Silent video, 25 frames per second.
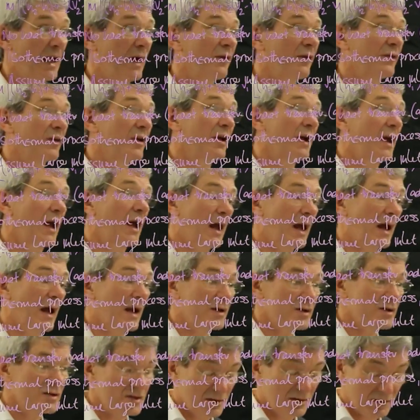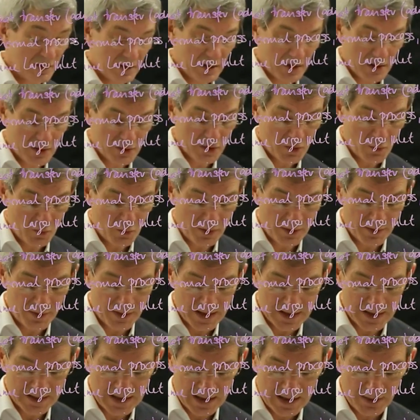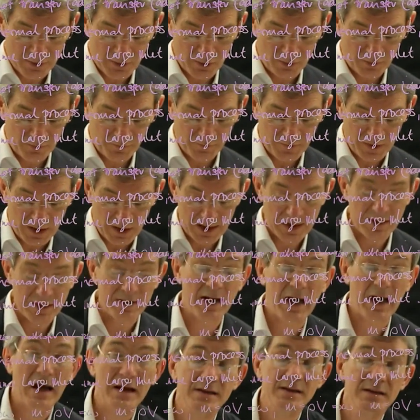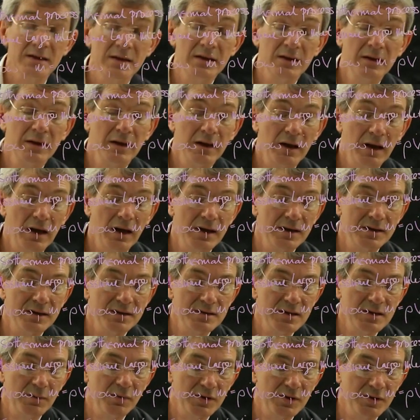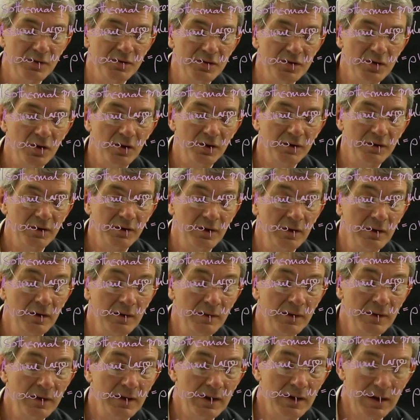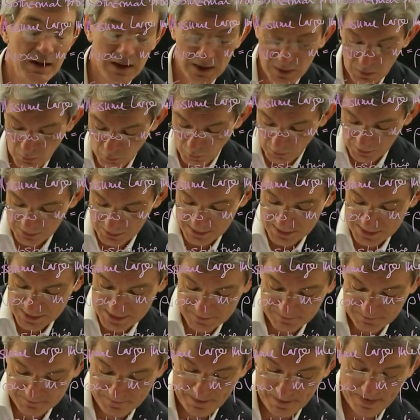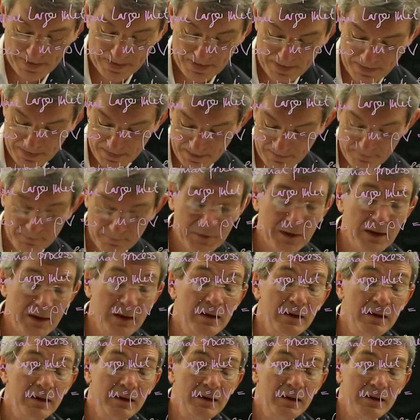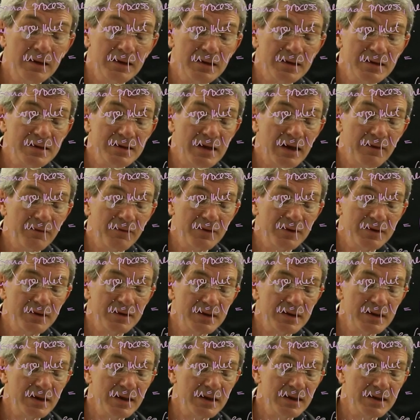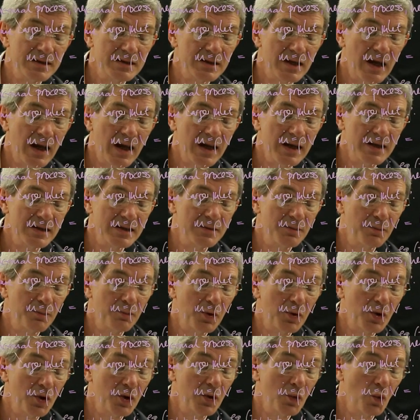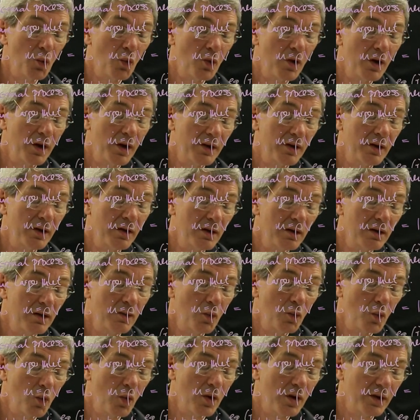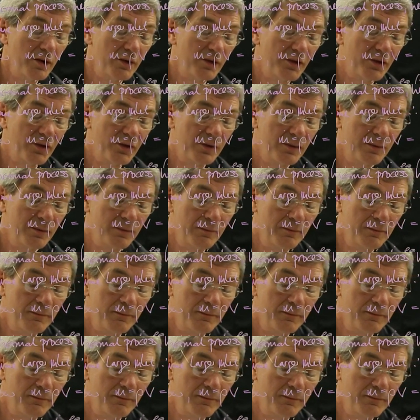out and you work that out, you'll find that W dot equals 768.1 watts.